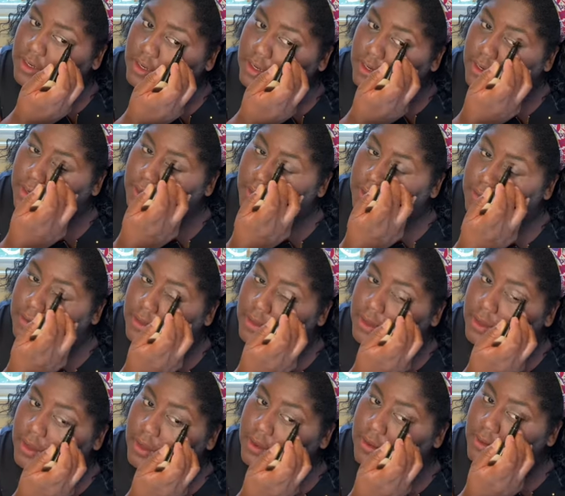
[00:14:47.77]
you go.
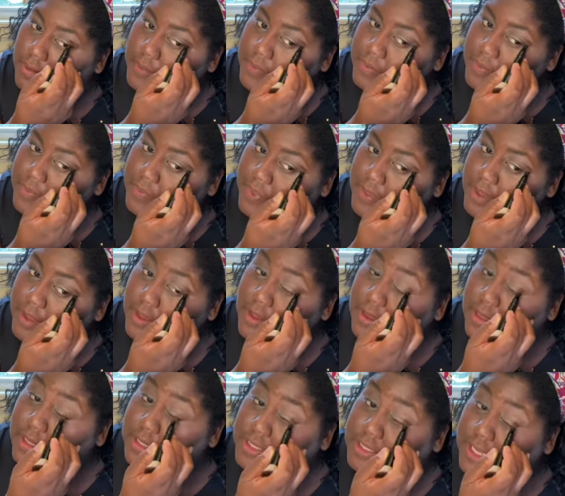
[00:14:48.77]
Yeah,
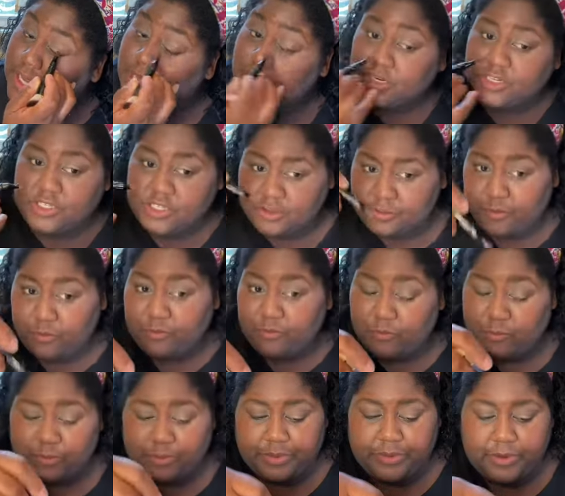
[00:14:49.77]
it's actually
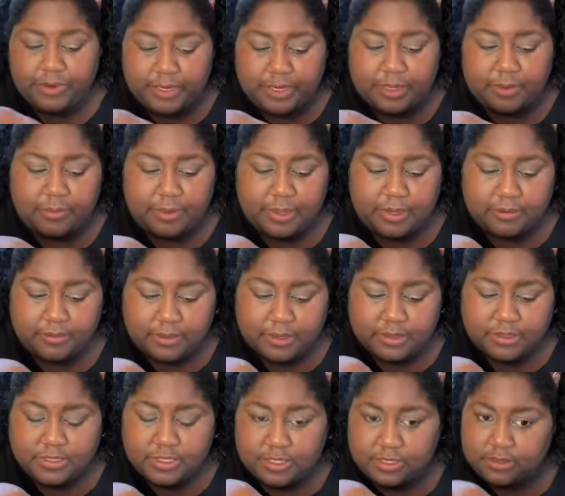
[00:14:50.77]
pretty
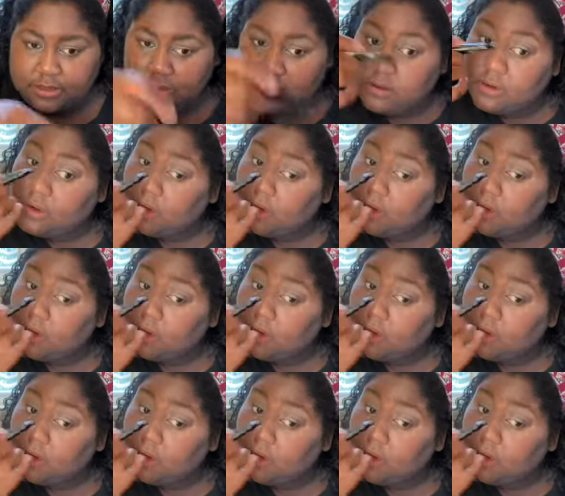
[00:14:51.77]
pigmented,